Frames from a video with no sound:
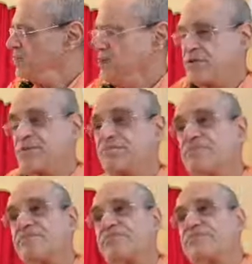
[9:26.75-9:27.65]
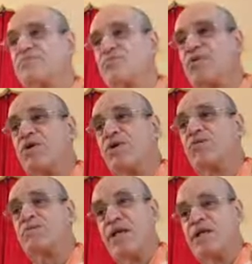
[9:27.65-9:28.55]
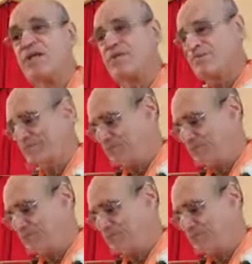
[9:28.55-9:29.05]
belt. Pretty nice.